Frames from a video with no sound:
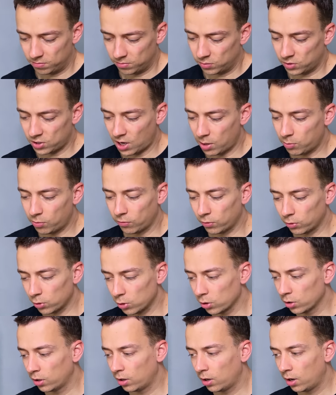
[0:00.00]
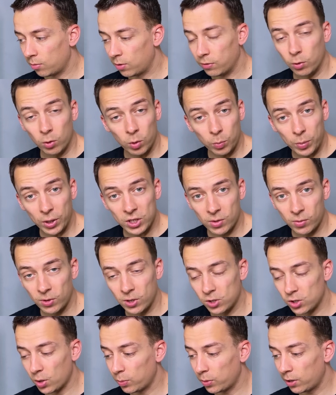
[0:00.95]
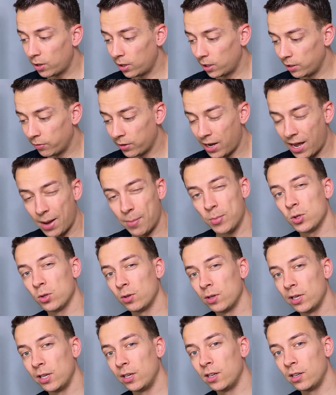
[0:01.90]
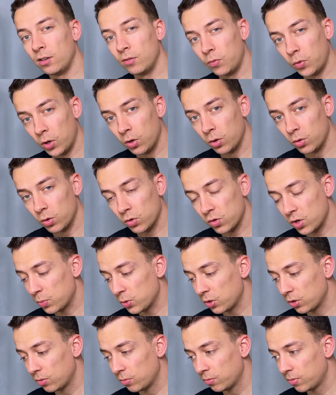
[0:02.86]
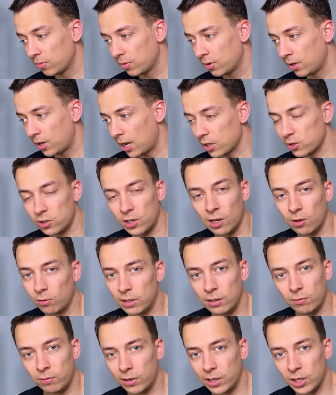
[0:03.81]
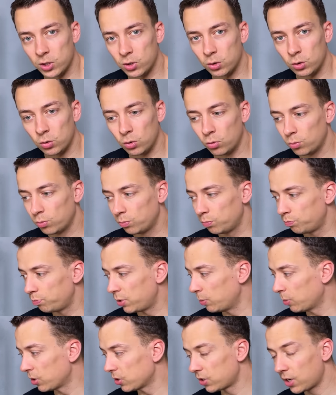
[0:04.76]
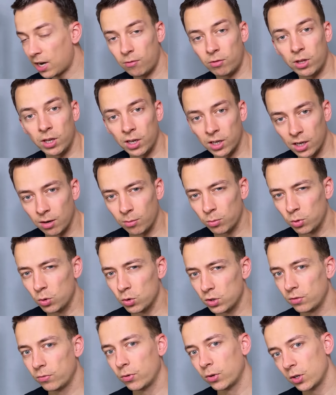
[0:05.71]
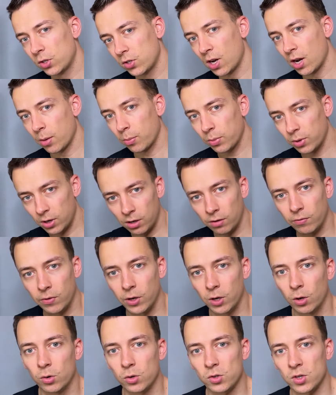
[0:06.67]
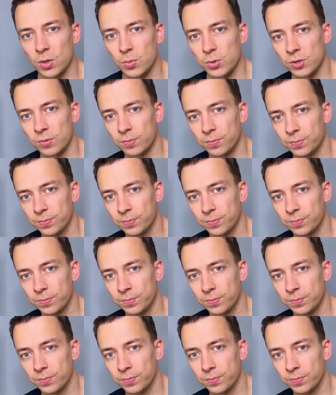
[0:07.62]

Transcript: type of look. If you want to pick some of this up, I'll leave an Amazon link in the video description. Actually, I'll leave links to pretty much everything that I'm using for the setup in the video description.